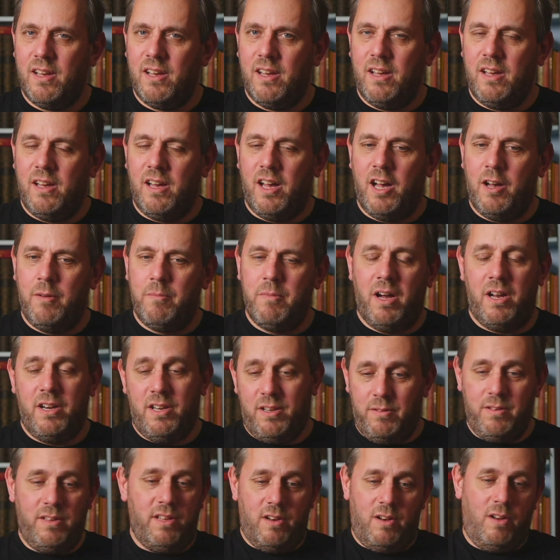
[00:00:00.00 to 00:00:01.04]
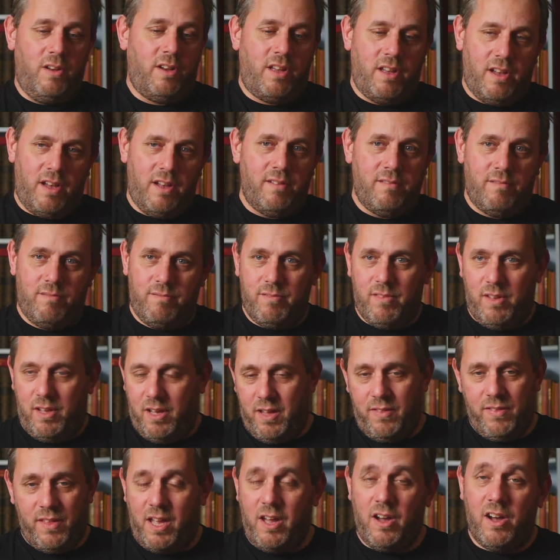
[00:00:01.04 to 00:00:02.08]
And you look at the
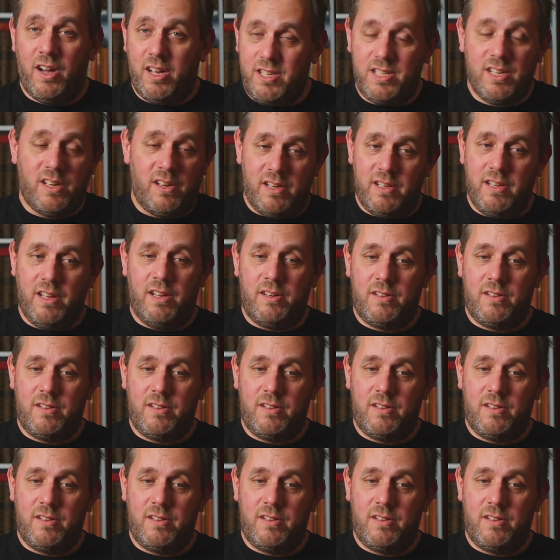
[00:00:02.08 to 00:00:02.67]
guy doing the